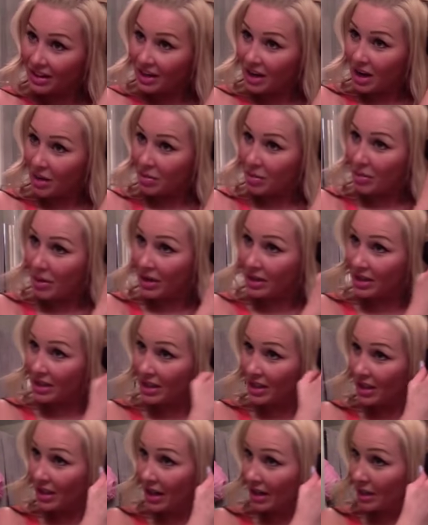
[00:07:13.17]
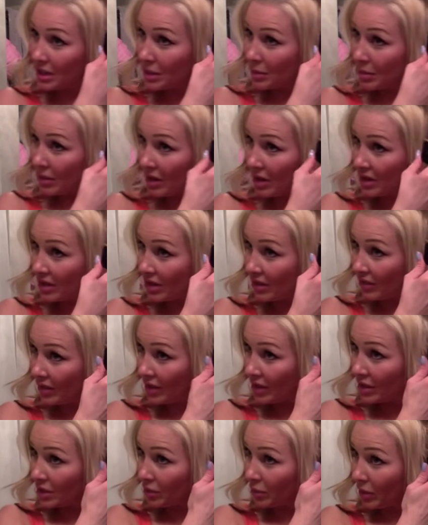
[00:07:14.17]
I'm about to eat at Spun
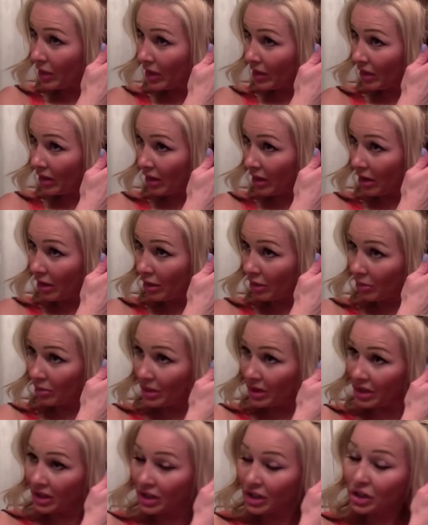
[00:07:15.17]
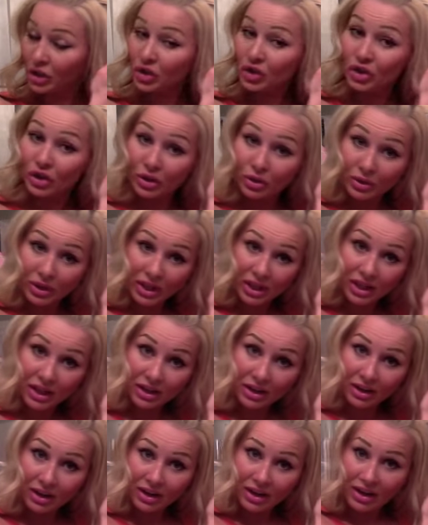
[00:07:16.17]
Divots with
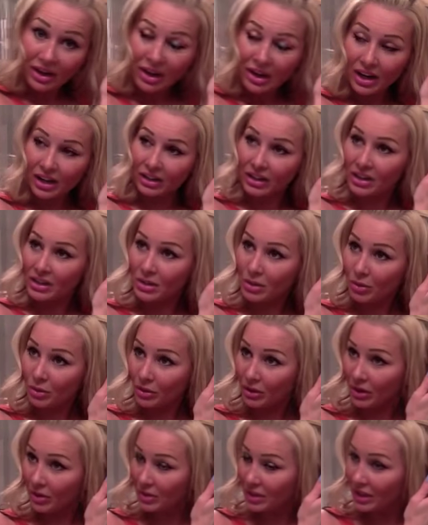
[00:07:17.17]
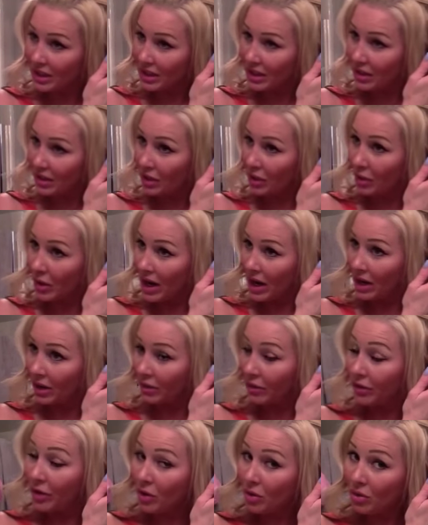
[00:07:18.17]
Judy, and I told her, I was like, you know, I had a
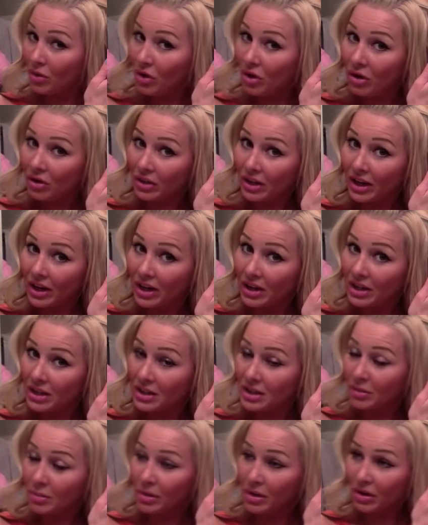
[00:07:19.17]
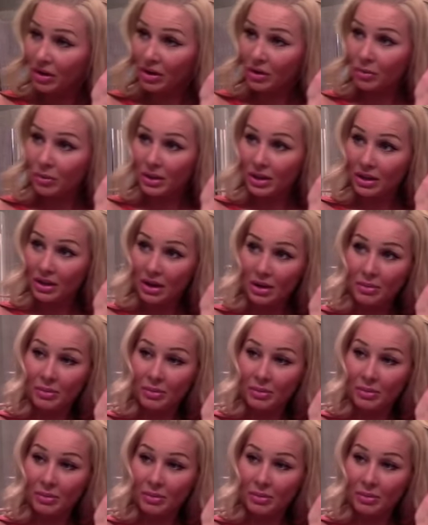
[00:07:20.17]
phone call that I needed to be on with